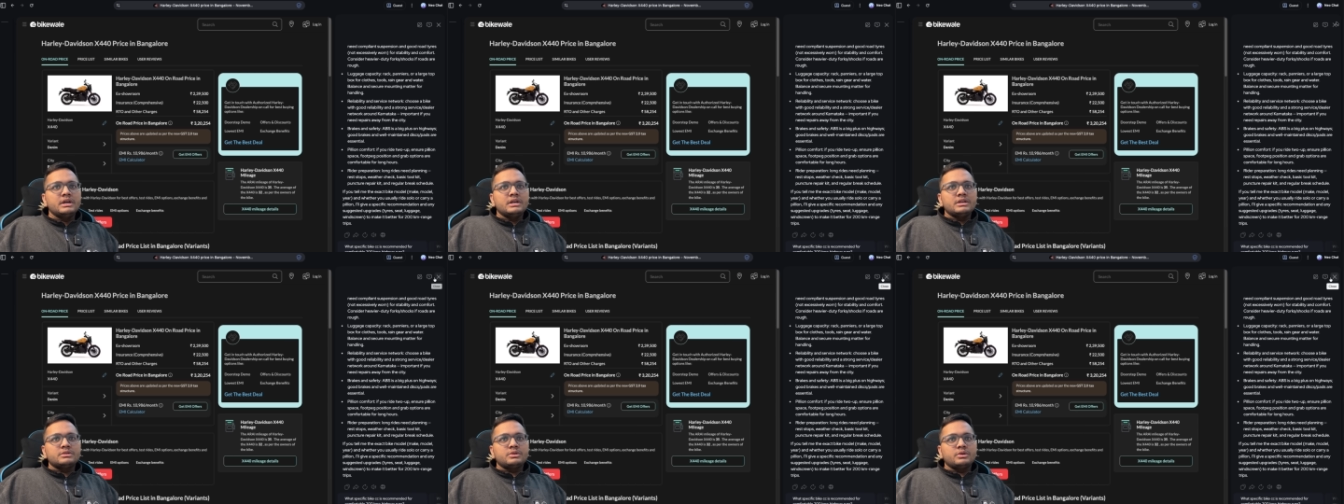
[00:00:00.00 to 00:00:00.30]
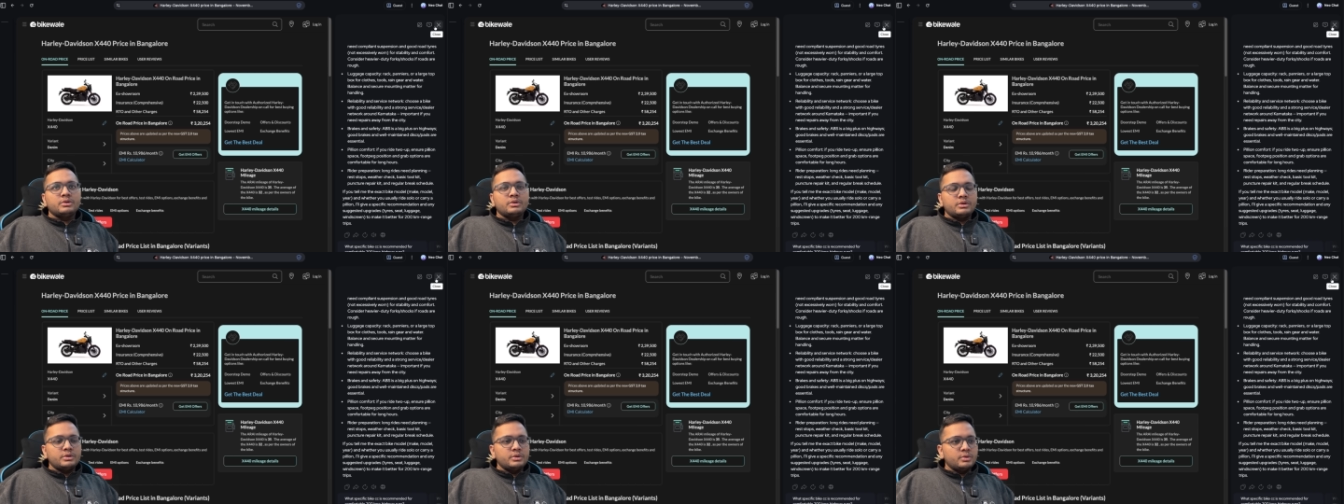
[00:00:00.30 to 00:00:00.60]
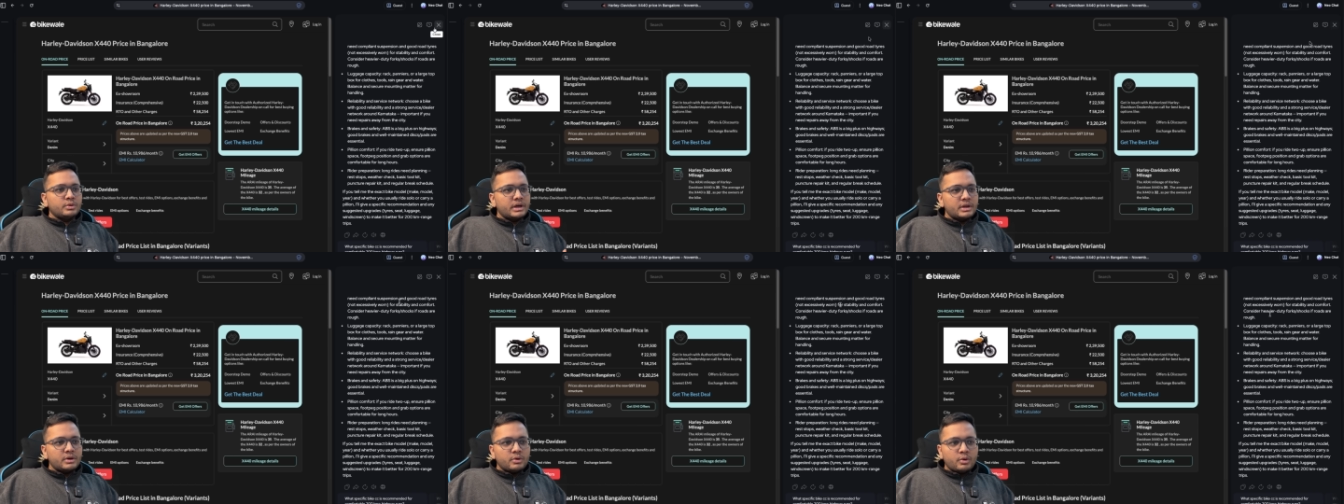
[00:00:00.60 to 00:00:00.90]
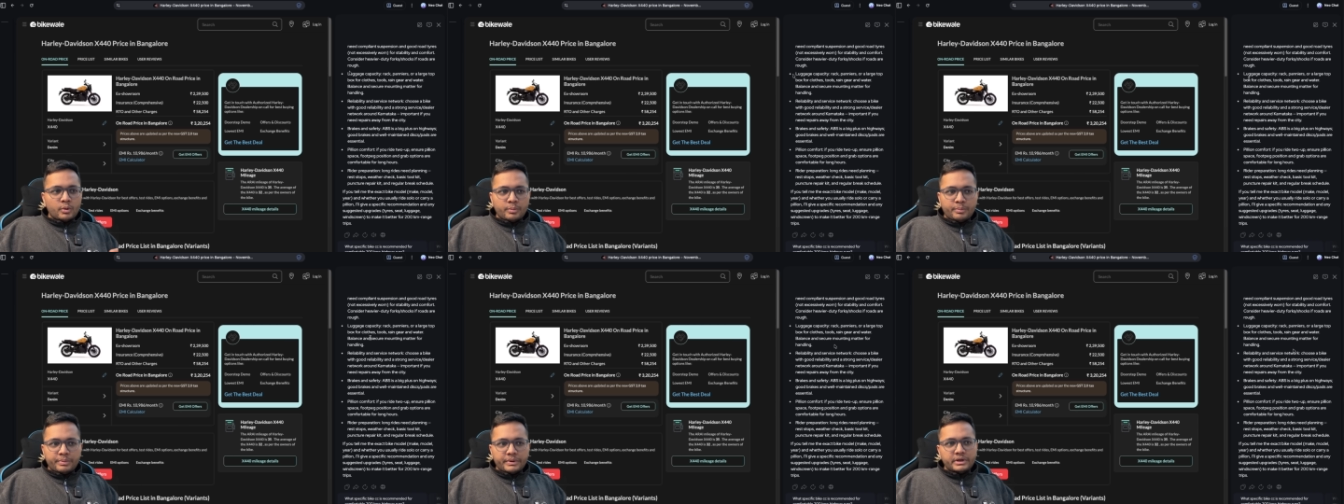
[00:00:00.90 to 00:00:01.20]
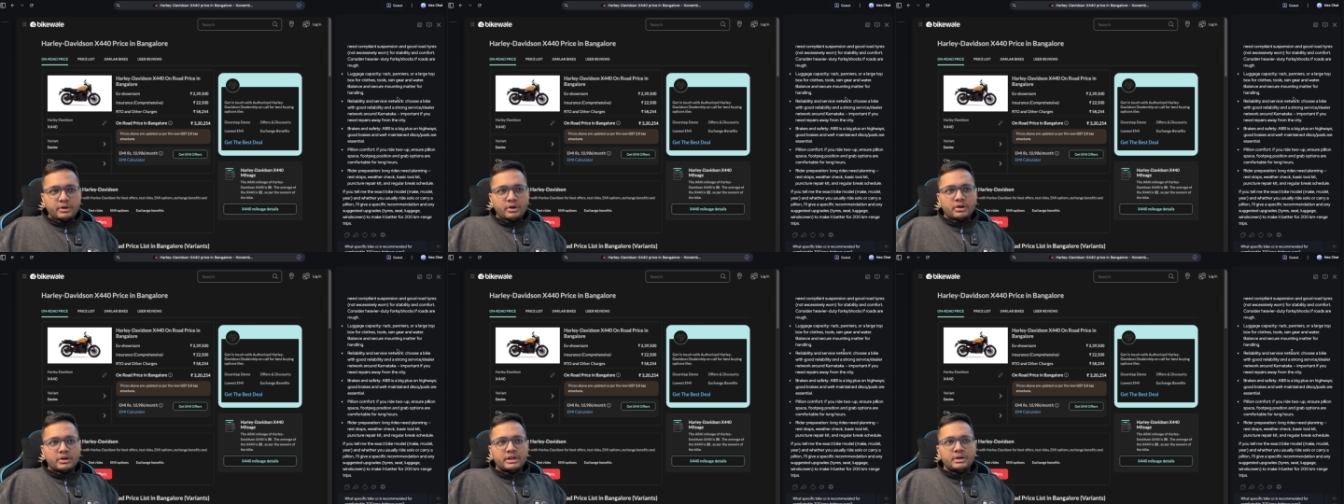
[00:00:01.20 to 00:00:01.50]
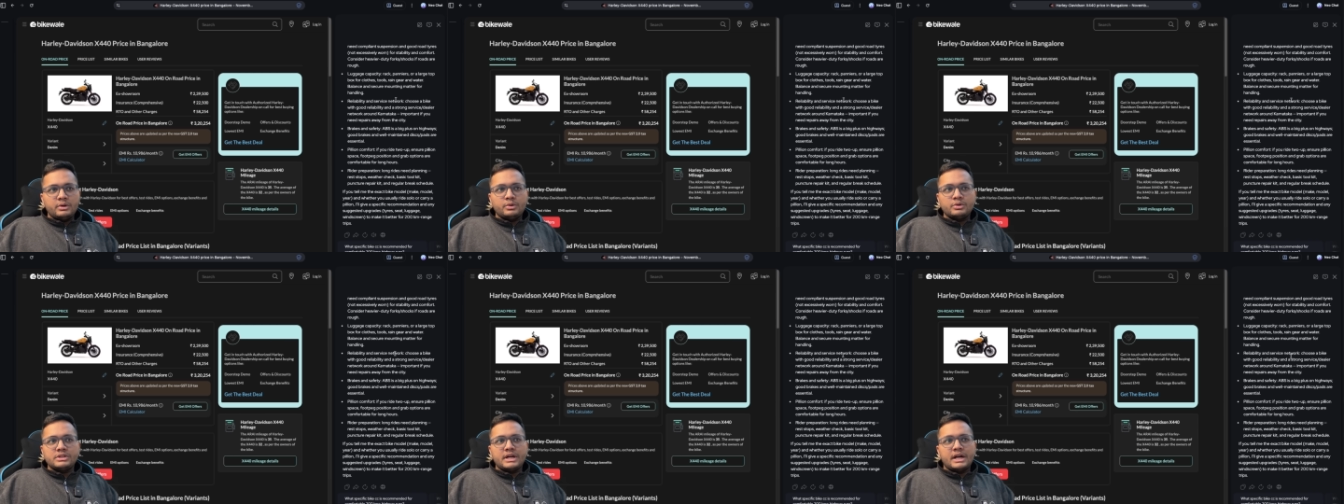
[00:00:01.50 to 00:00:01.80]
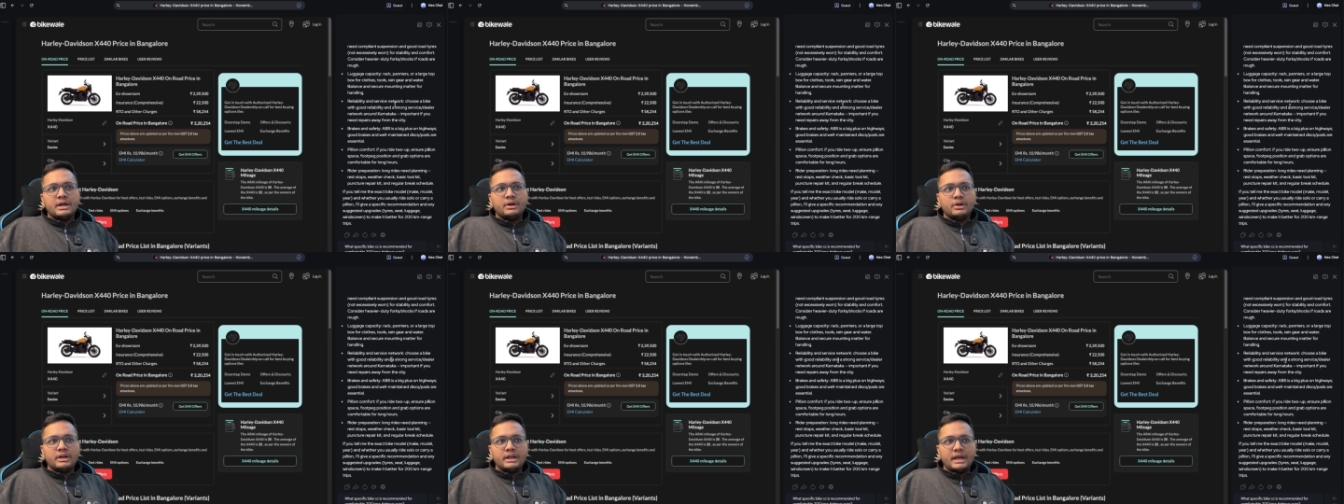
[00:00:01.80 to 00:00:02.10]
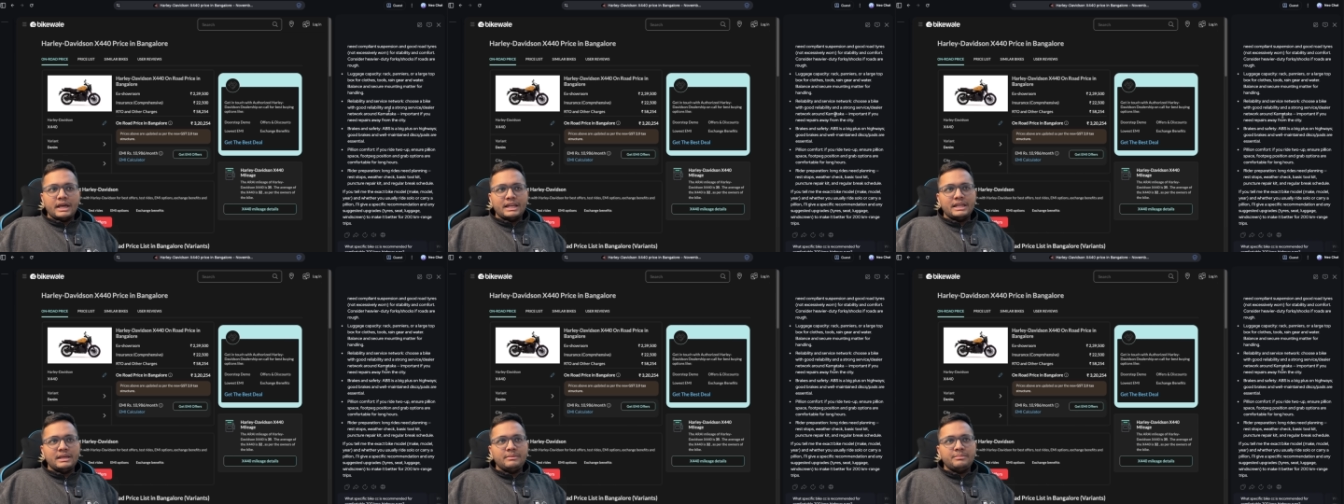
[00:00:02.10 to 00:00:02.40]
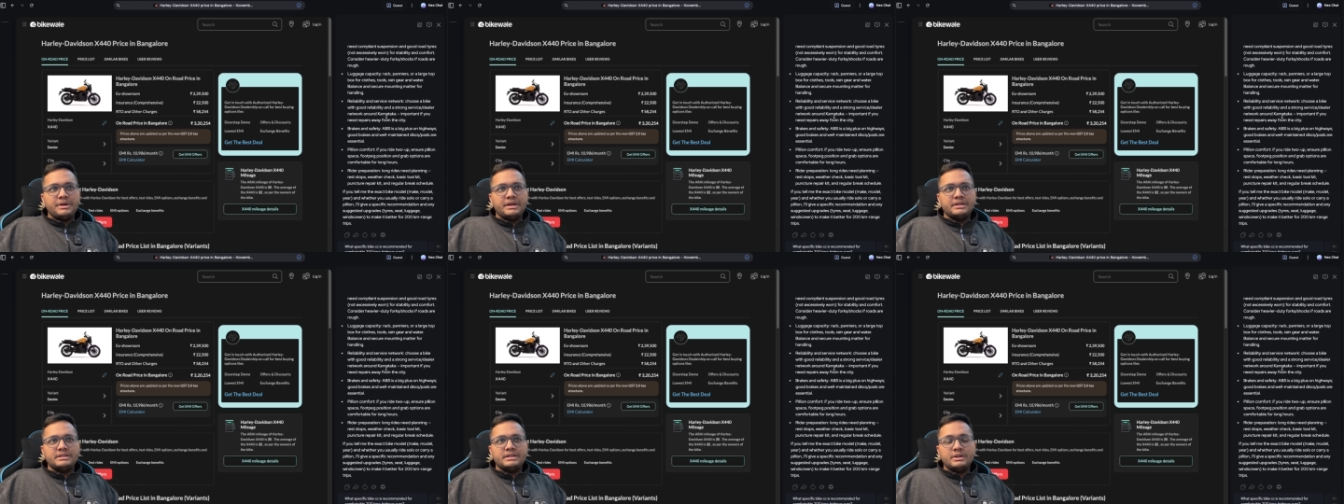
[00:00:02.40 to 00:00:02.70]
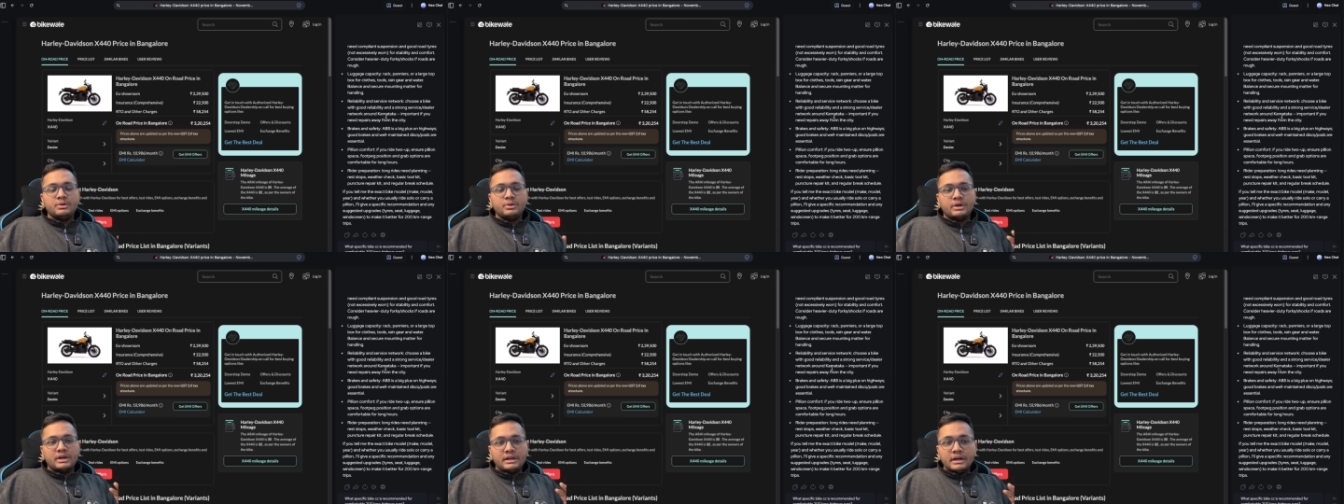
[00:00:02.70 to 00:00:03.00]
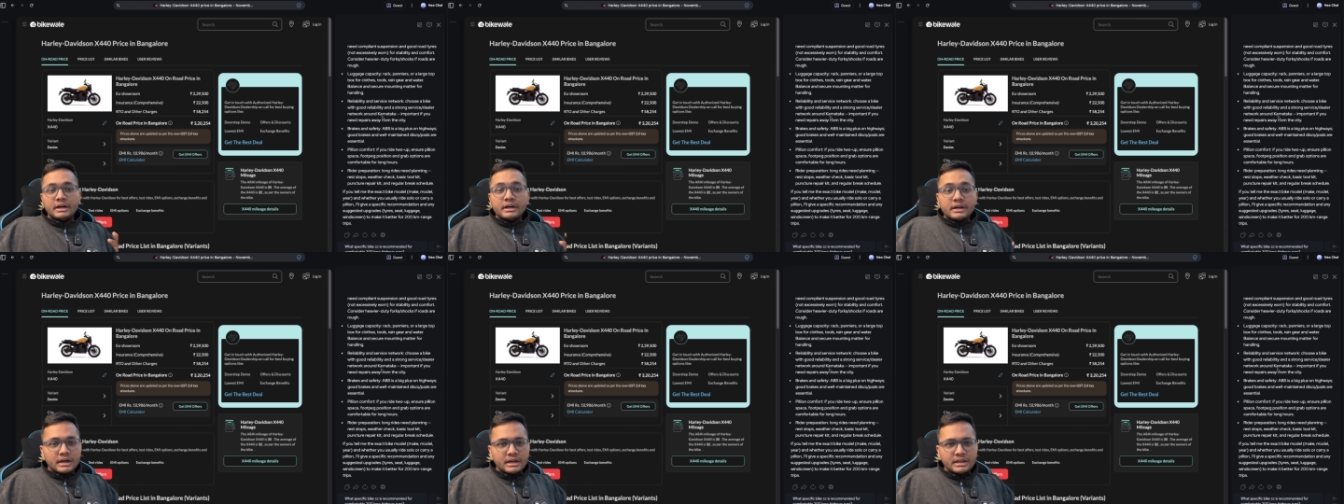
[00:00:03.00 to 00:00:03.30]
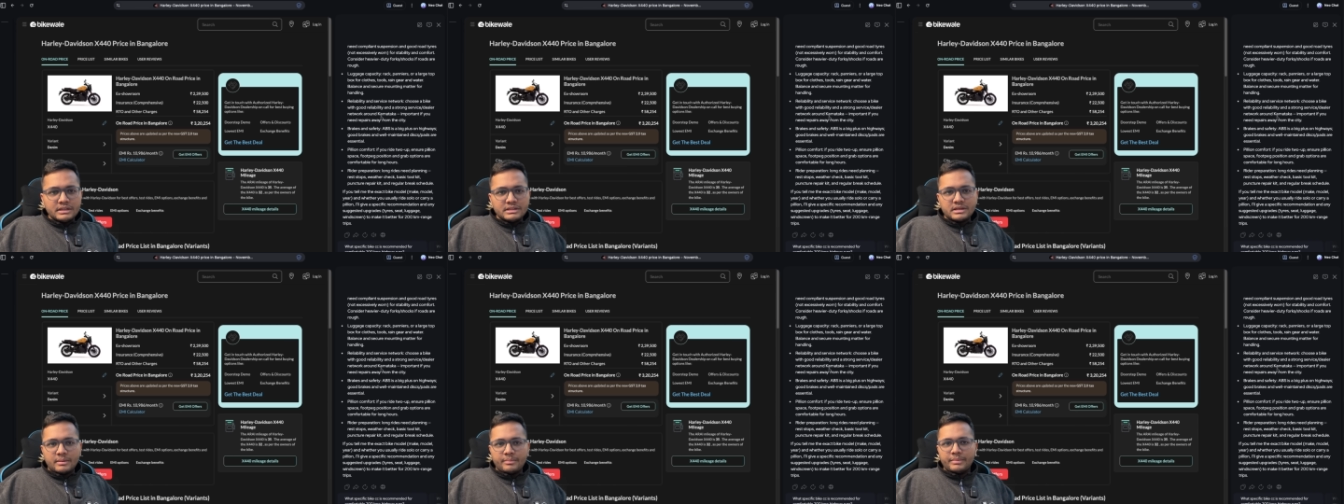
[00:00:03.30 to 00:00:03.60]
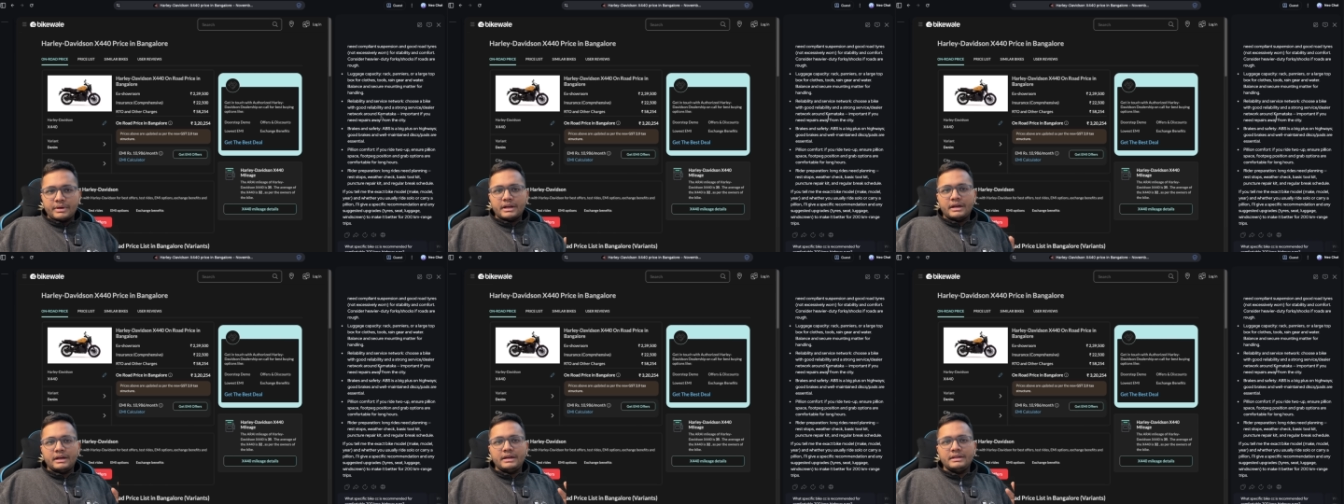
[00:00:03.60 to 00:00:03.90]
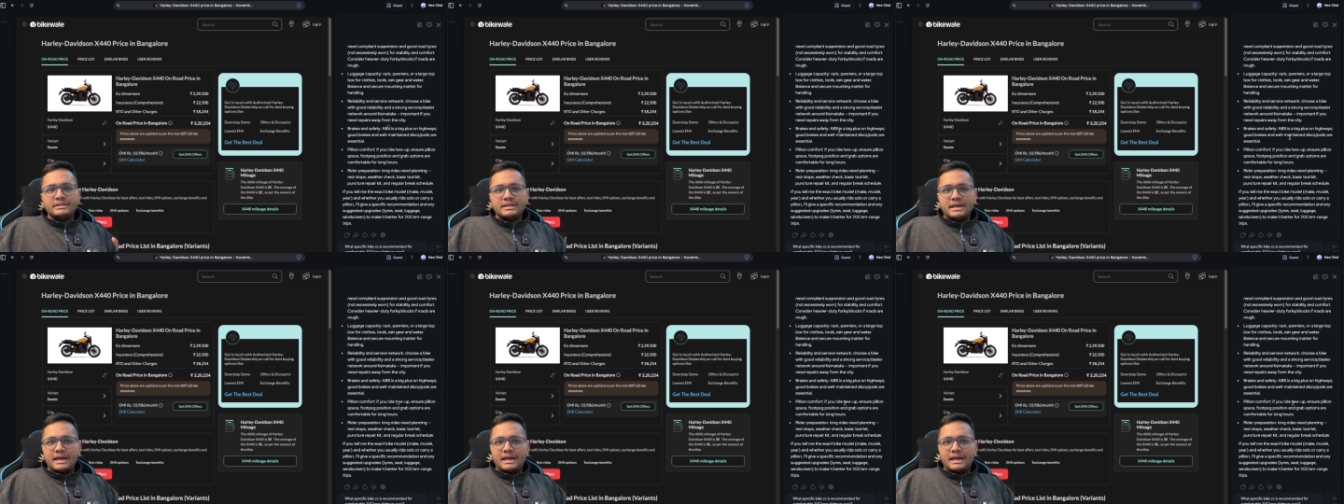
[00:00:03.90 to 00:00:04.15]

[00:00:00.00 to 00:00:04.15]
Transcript: So you can open your NeoChat on any page and you can literally summarize